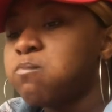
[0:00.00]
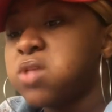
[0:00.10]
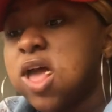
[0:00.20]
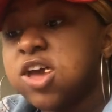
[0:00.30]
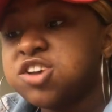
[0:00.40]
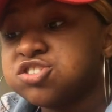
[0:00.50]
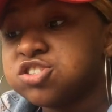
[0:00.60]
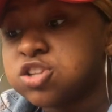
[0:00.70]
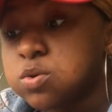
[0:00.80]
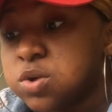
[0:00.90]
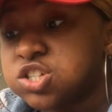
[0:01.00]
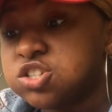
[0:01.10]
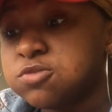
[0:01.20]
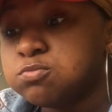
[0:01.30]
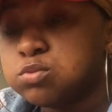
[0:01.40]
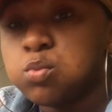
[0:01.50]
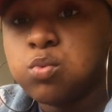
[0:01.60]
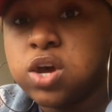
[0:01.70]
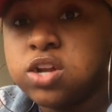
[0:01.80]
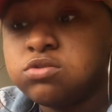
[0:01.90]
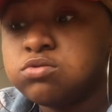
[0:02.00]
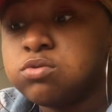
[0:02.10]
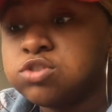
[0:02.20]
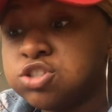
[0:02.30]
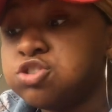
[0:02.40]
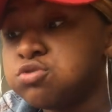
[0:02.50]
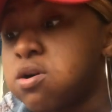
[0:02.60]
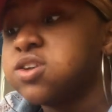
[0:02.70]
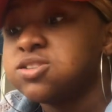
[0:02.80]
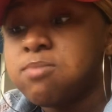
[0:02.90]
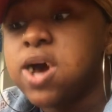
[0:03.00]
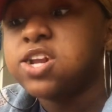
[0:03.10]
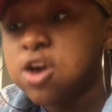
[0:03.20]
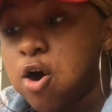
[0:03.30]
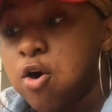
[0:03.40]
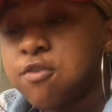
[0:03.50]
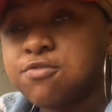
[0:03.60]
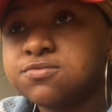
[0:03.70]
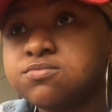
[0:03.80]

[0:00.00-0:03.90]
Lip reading: that answers the question, when should you cut somebody off